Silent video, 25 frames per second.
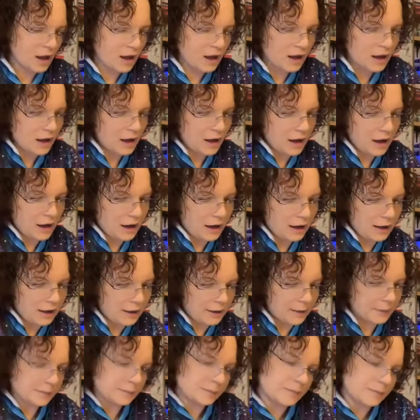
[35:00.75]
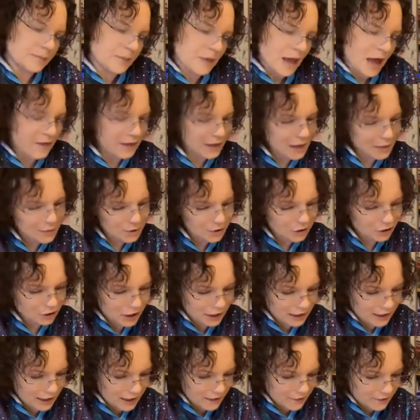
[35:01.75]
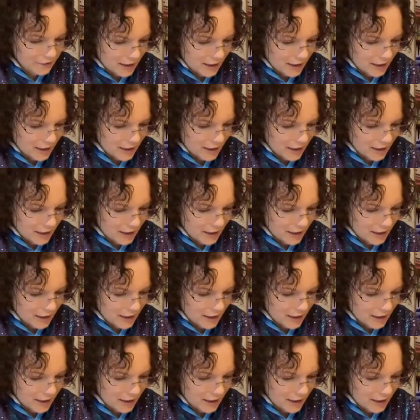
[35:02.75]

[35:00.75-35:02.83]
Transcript: him, almost like he's